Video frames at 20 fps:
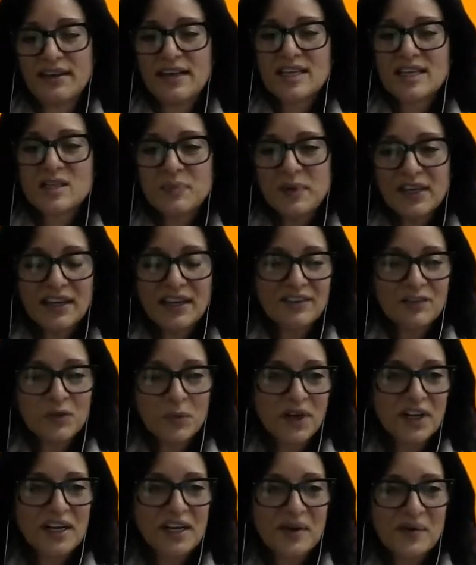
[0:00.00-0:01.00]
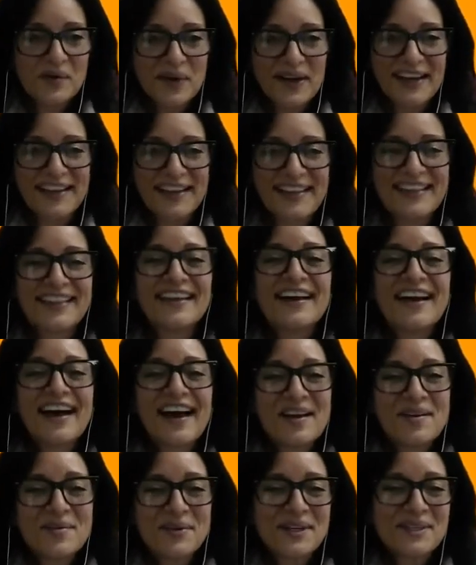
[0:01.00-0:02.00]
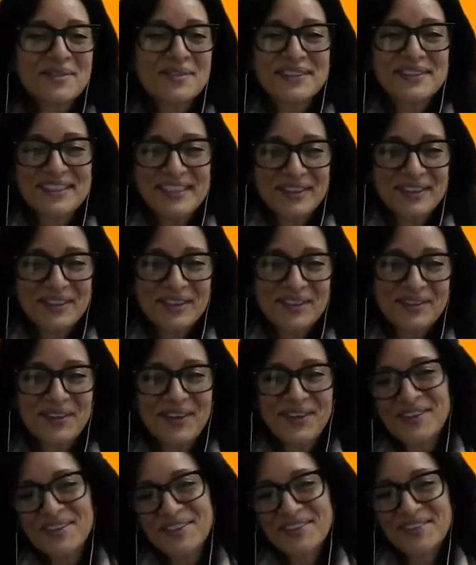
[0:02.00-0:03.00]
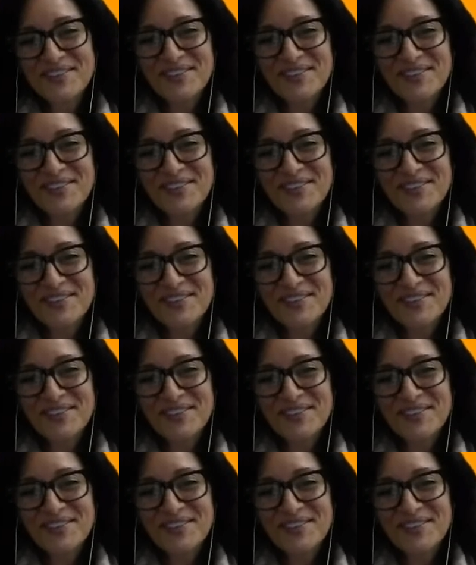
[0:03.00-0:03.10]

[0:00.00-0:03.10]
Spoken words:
Speaking of working with, I worked with Daryl Rowe